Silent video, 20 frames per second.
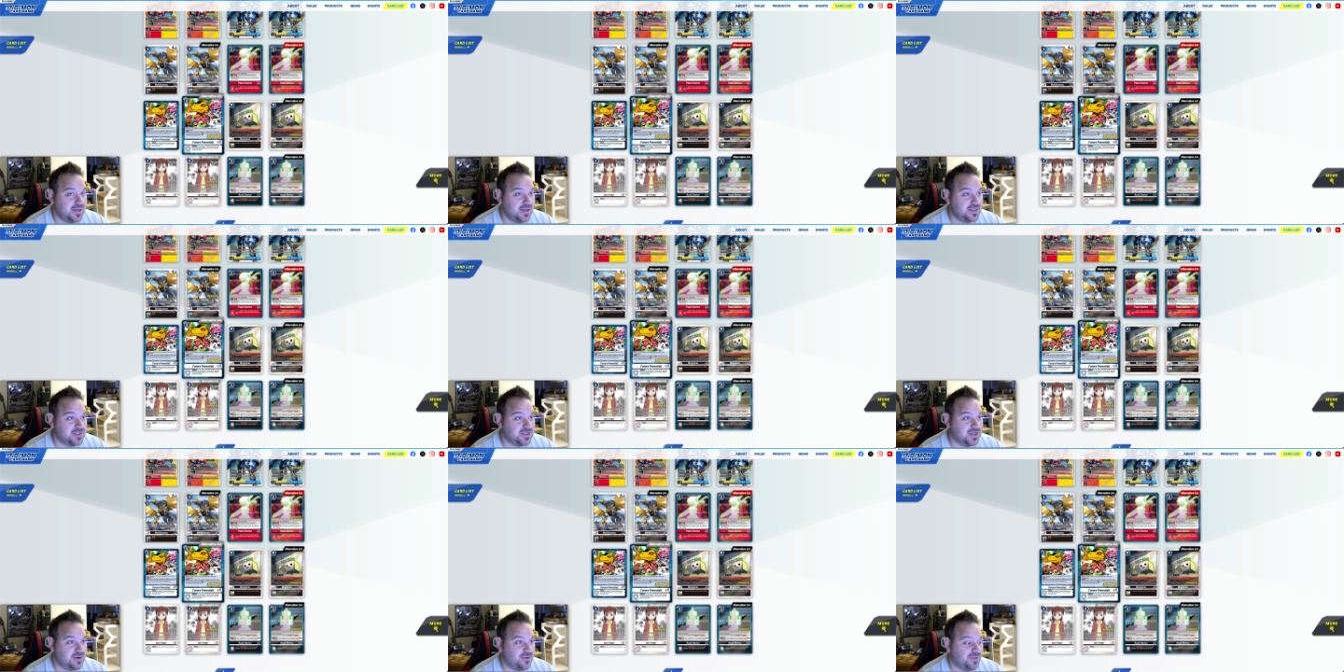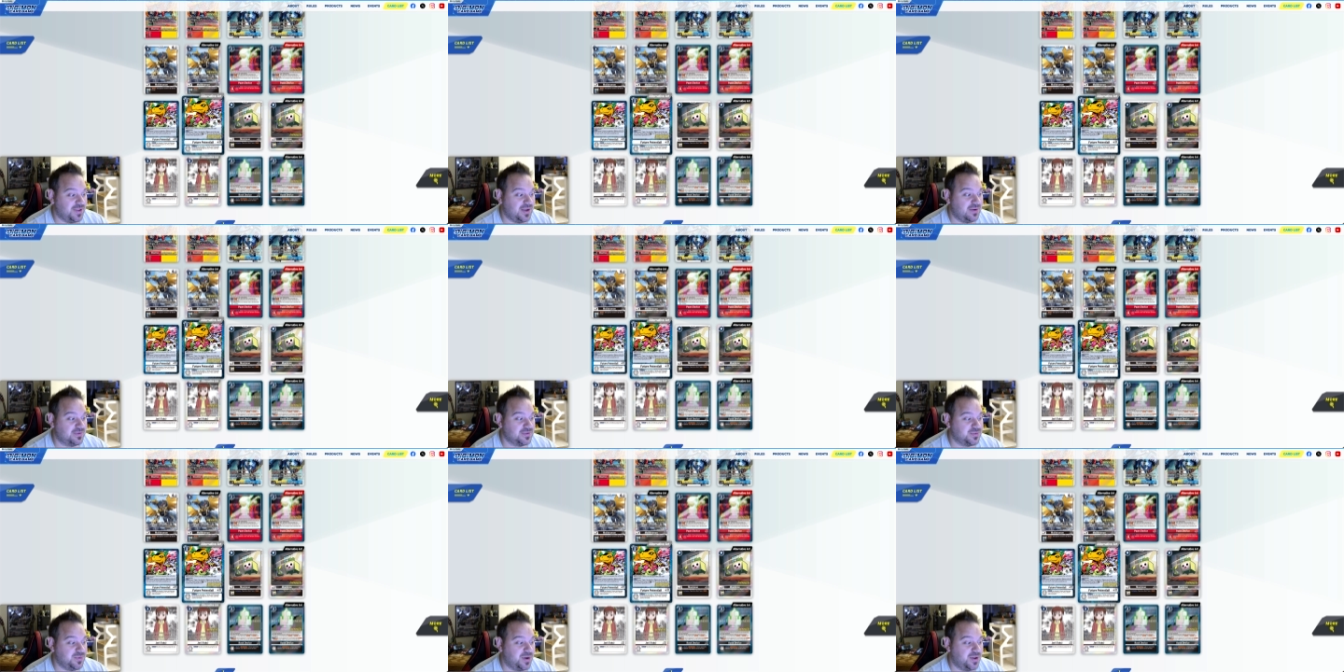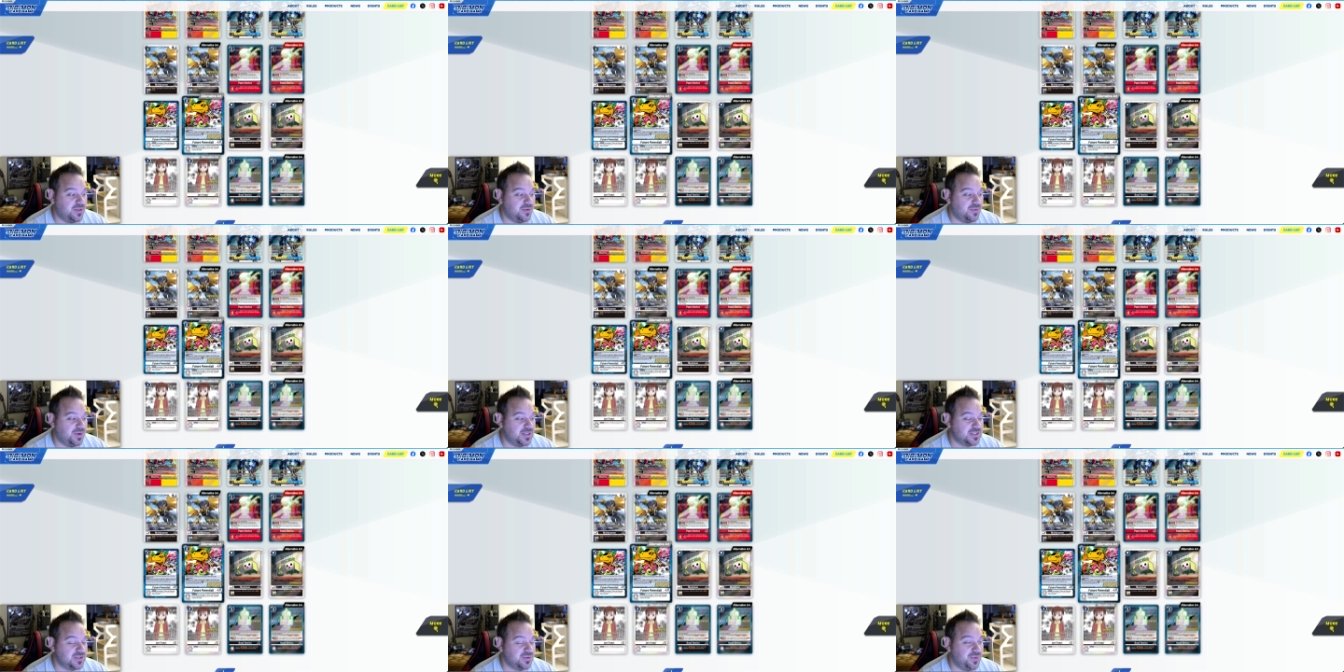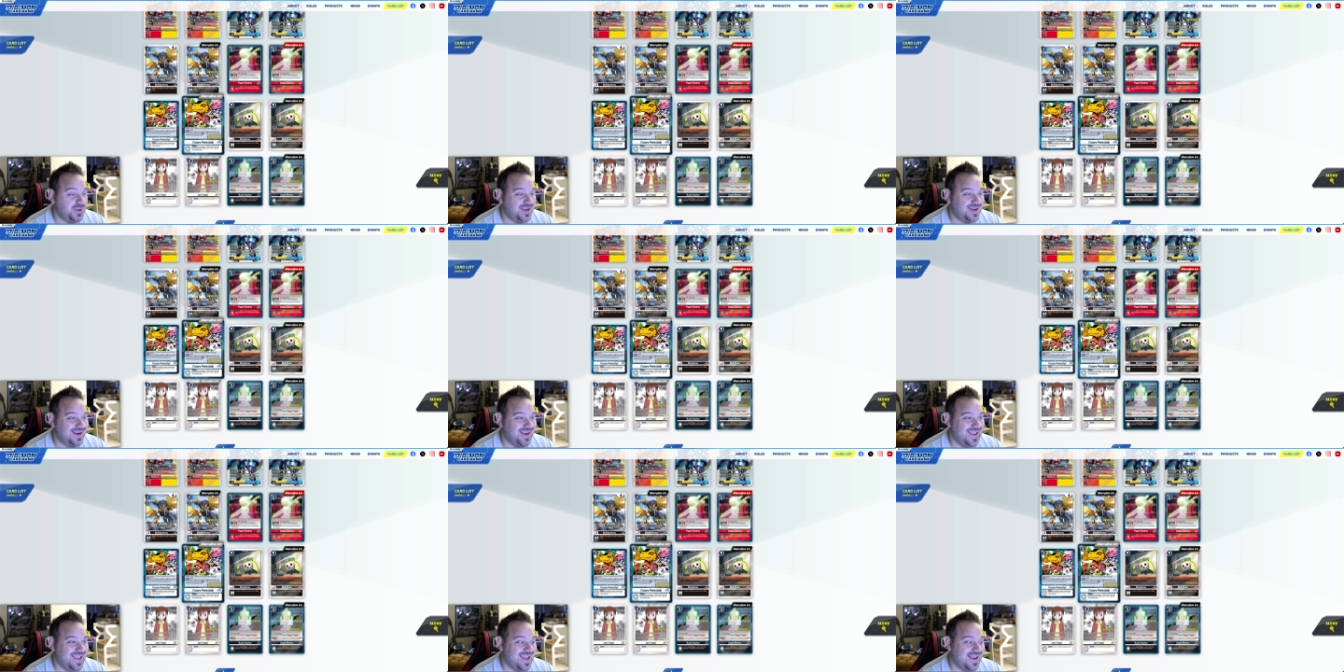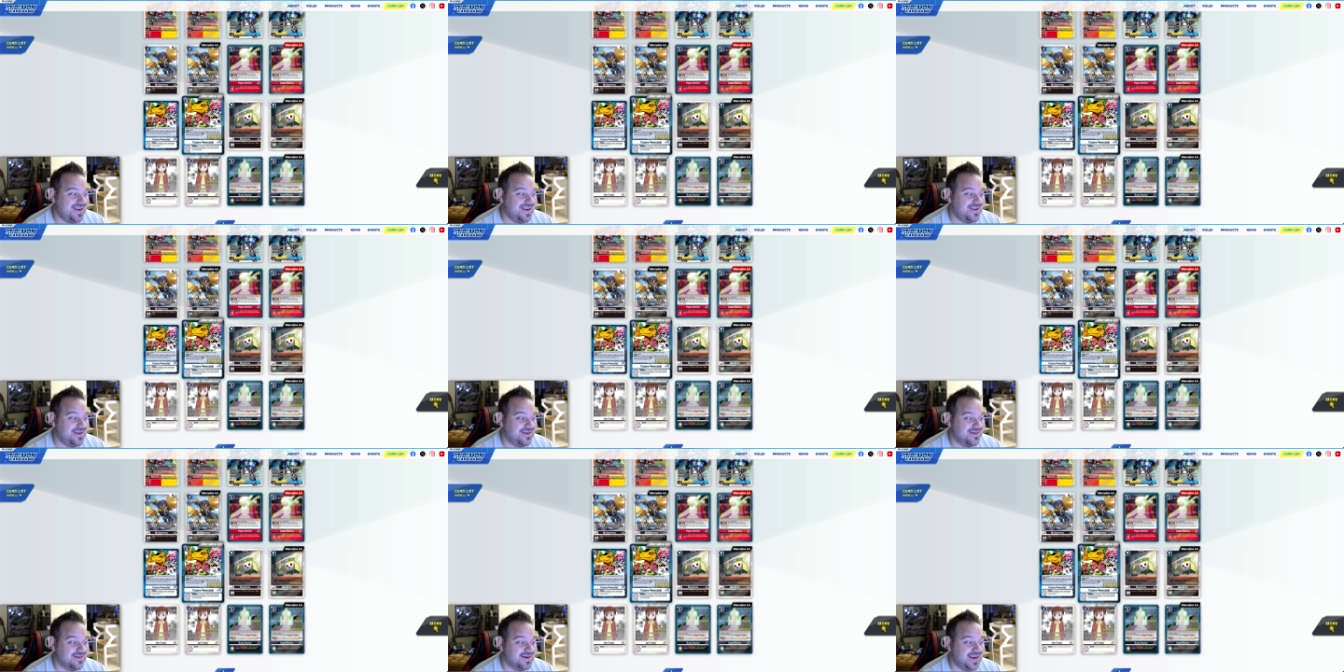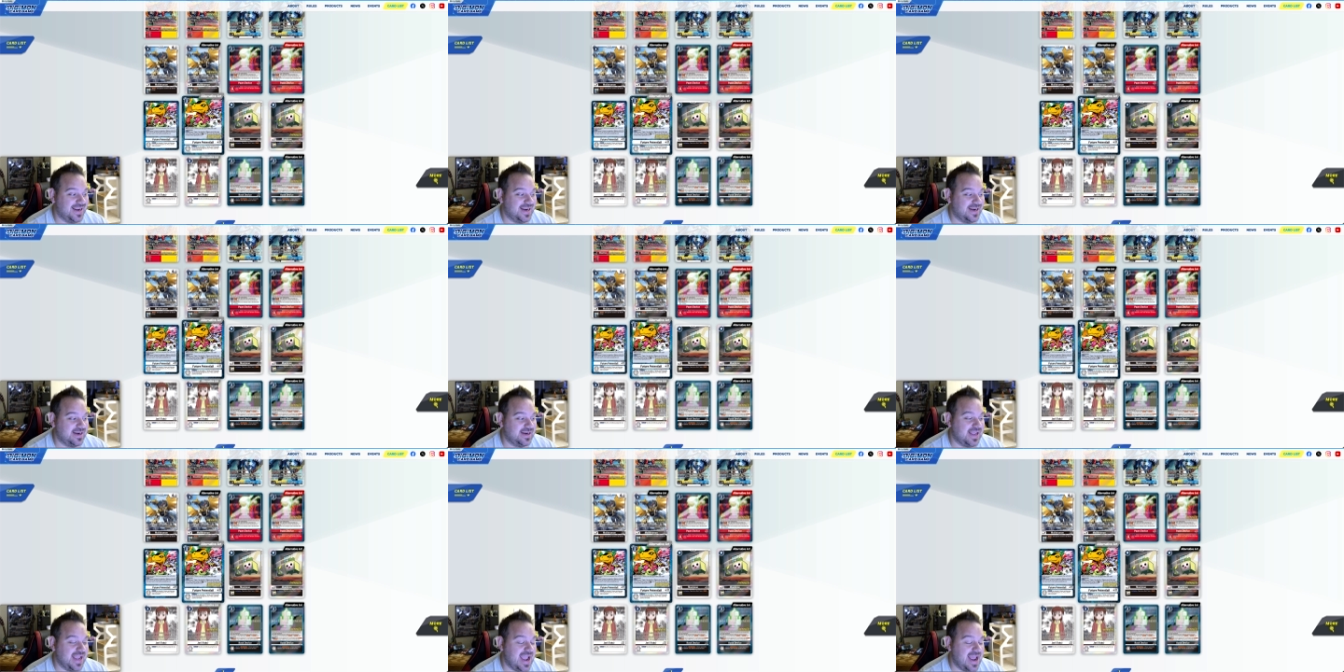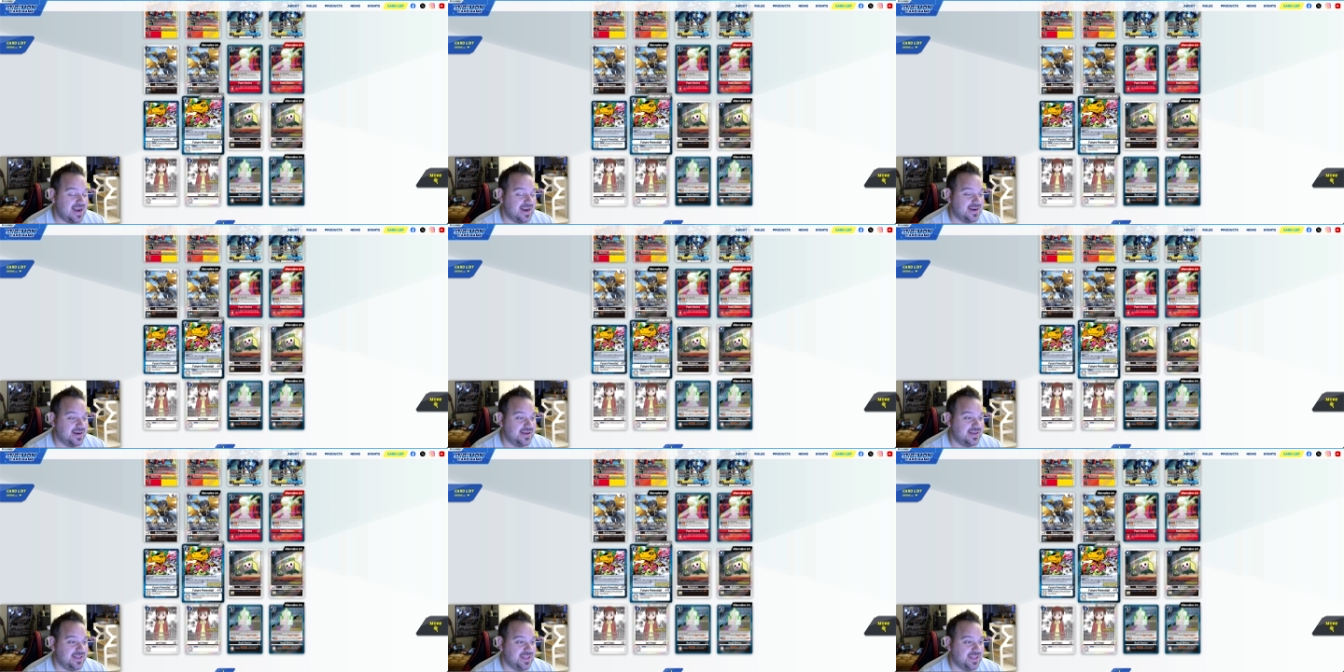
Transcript: So I don't think it was one of the ones that we could get here in Canada.